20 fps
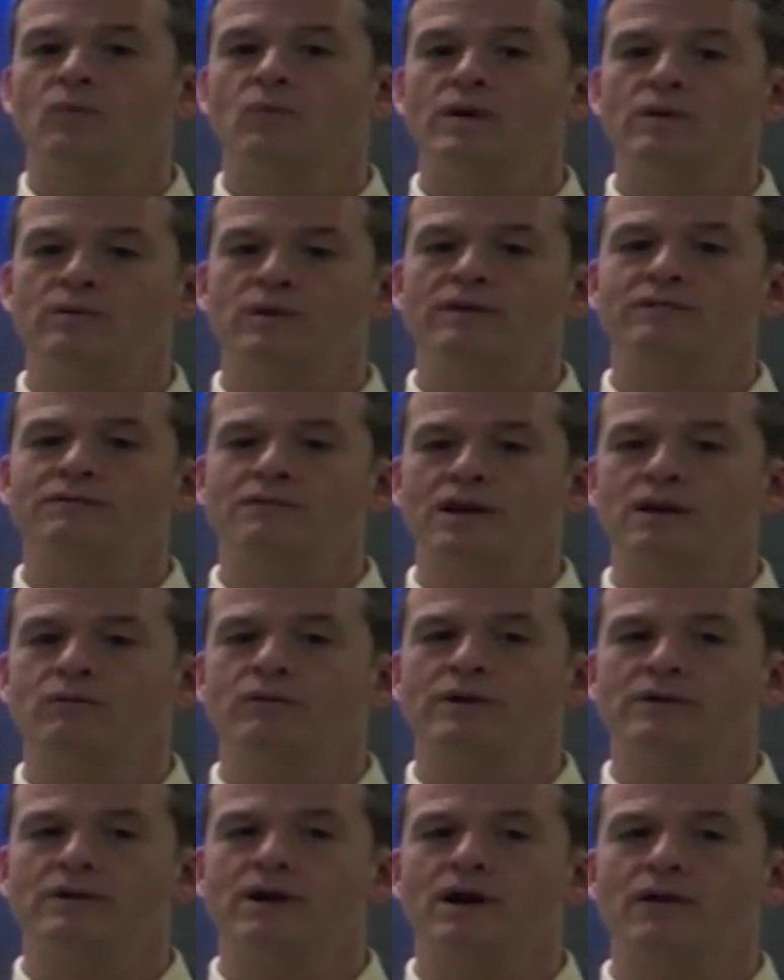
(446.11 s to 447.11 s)

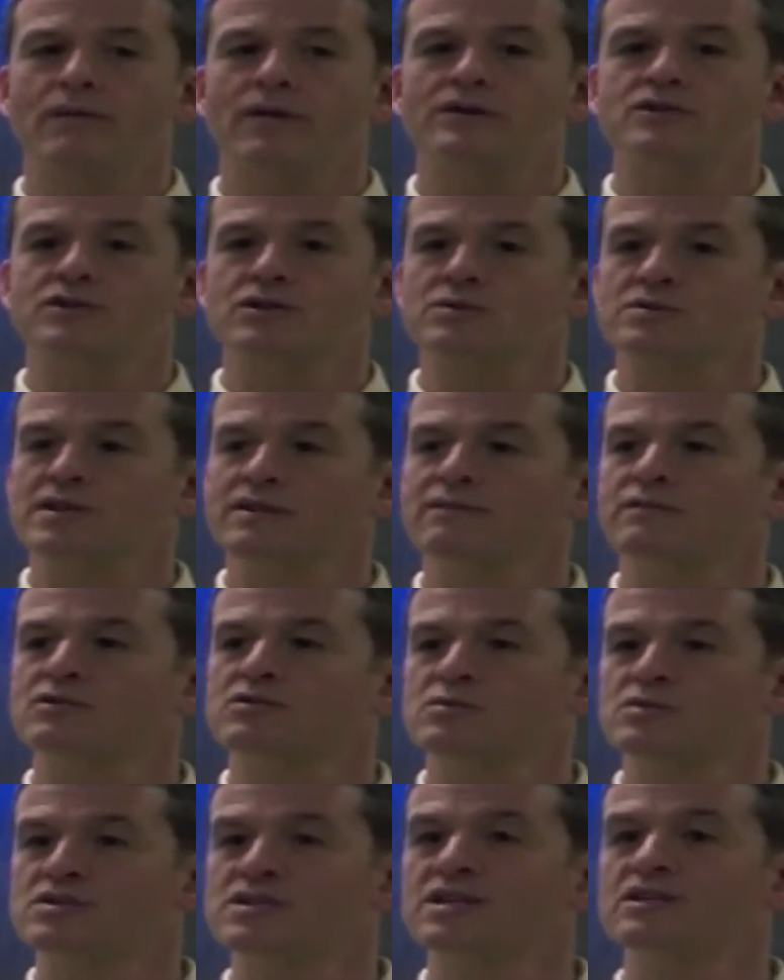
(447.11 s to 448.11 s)
we know that
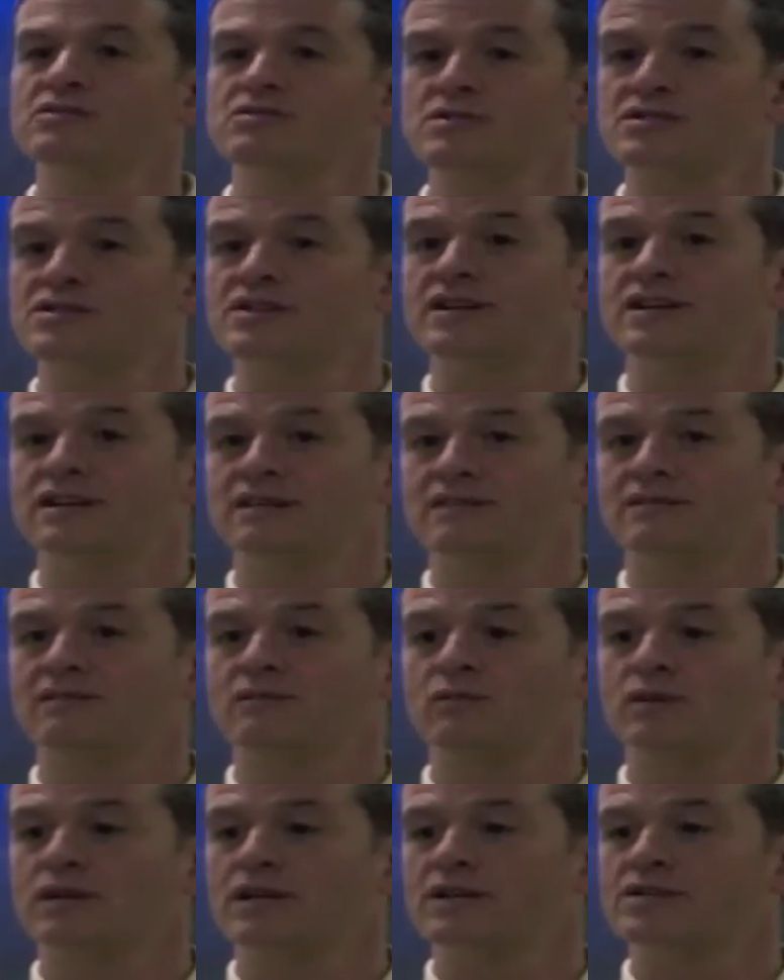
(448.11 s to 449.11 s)
Josephus was interested in
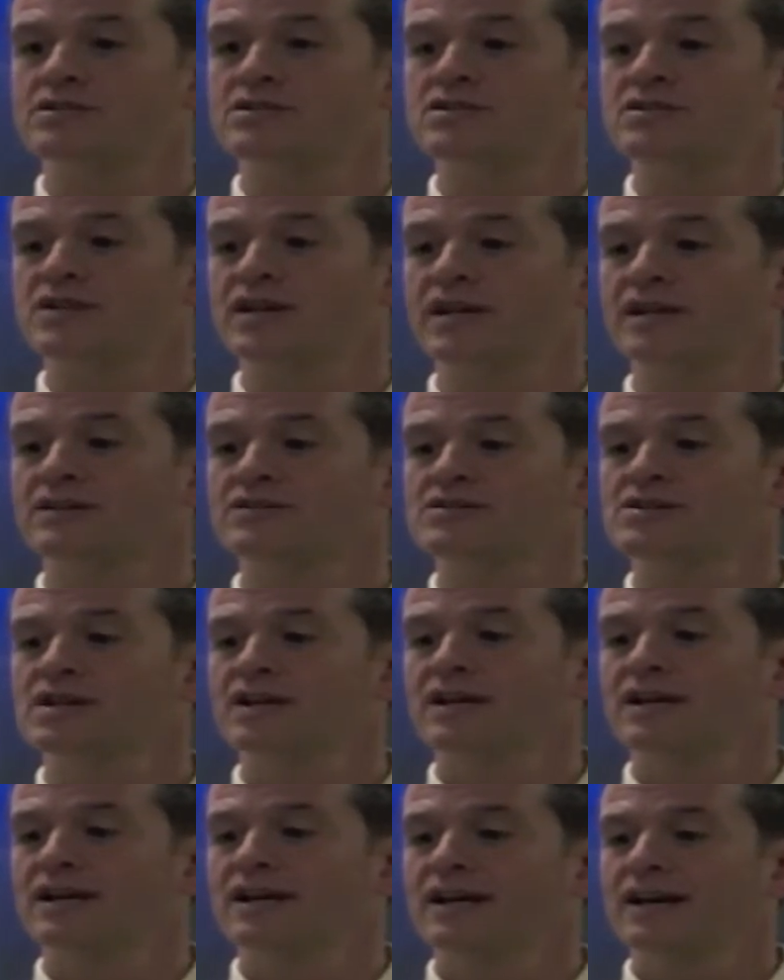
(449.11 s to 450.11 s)
religious things.
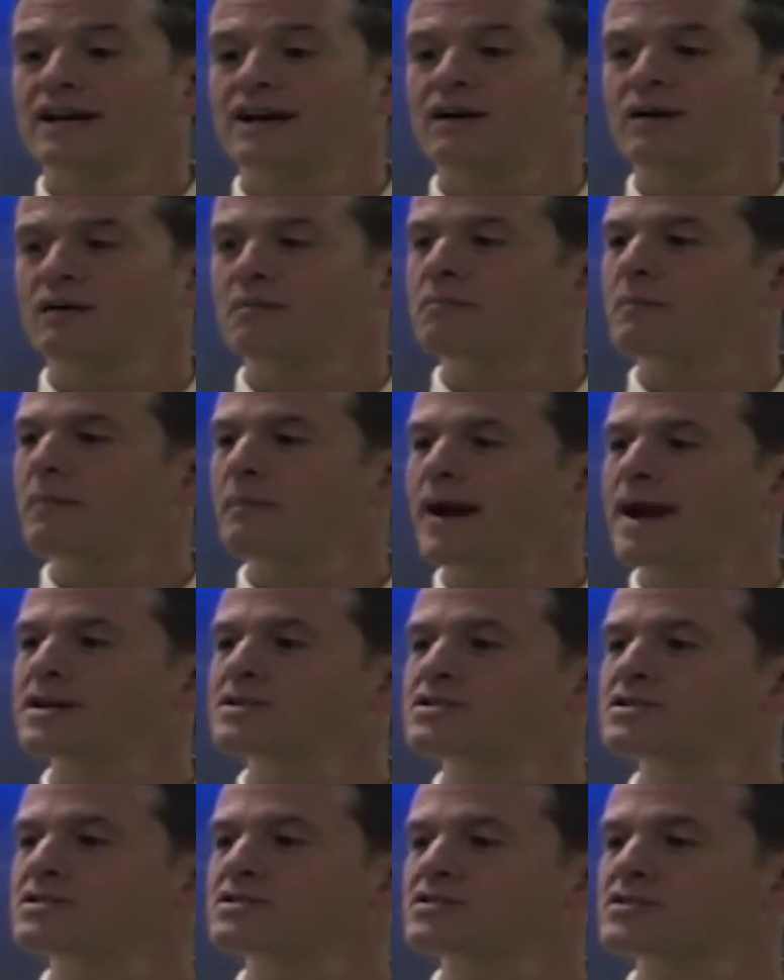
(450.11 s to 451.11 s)

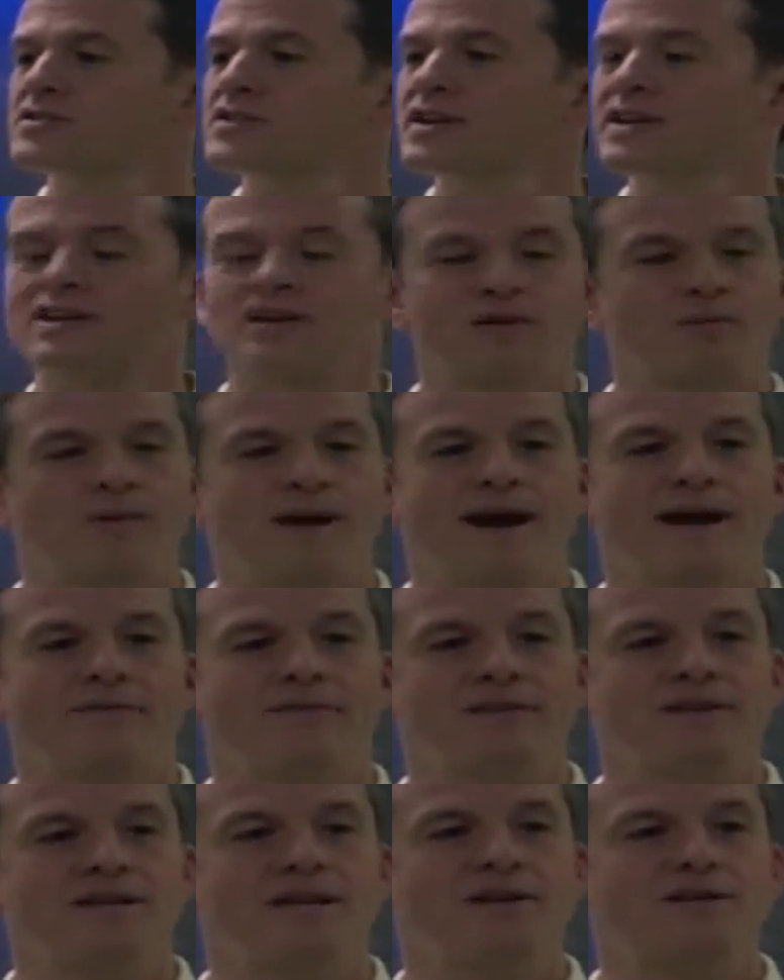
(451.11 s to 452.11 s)
Imagine sitting
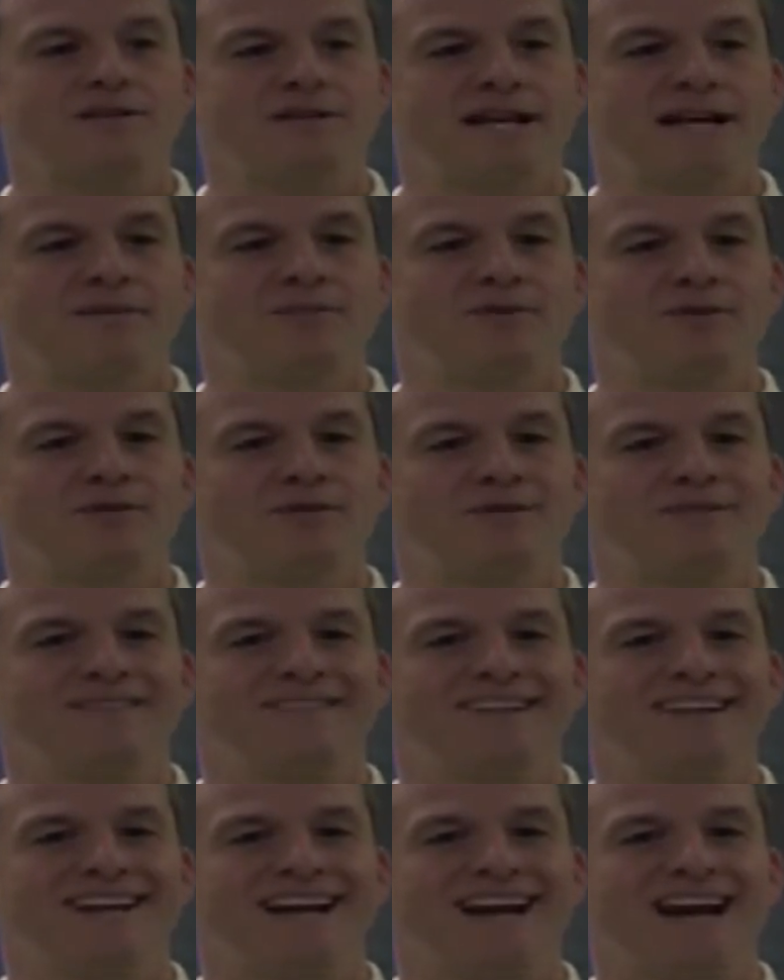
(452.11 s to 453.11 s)
around the dinner table
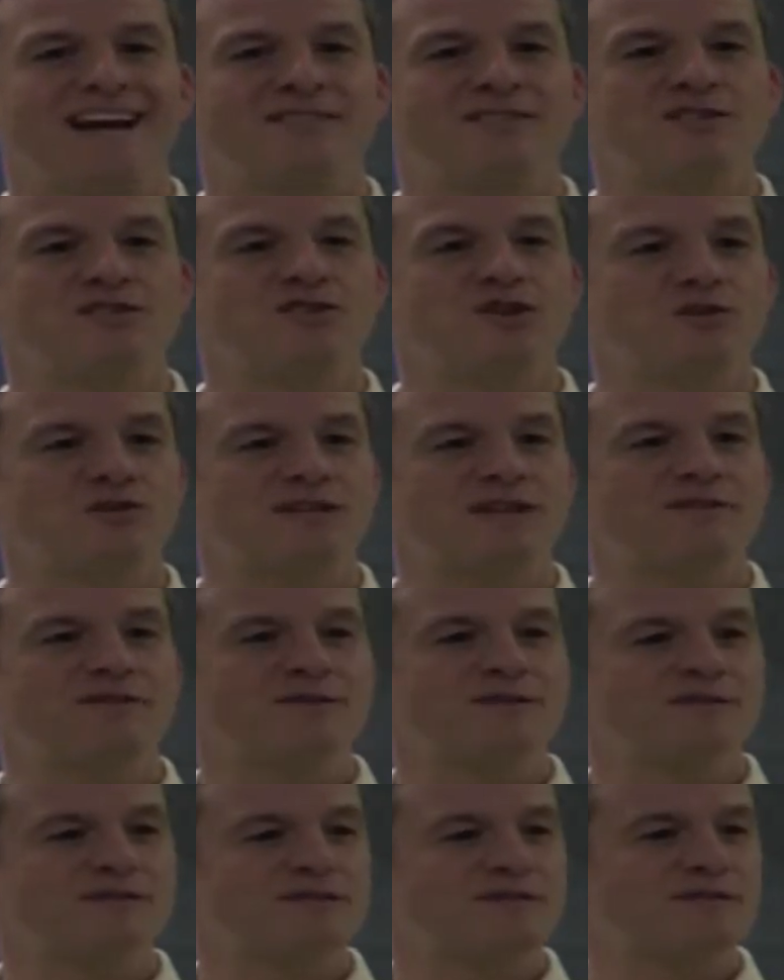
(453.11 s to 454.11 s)
at the
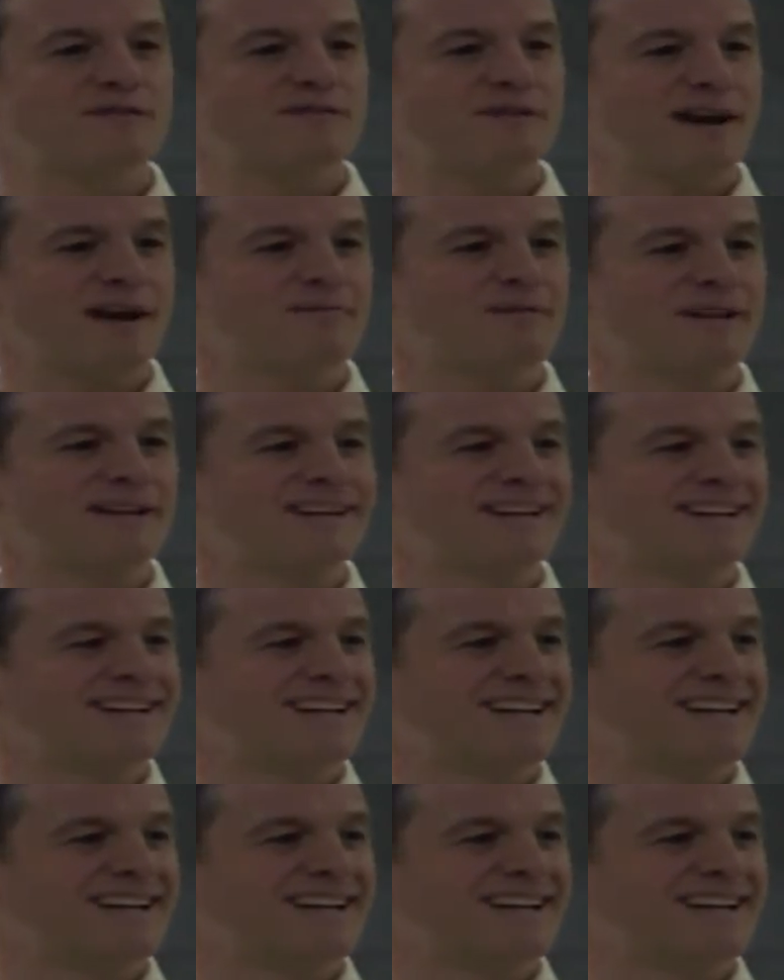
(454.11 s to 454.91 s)
Josephus family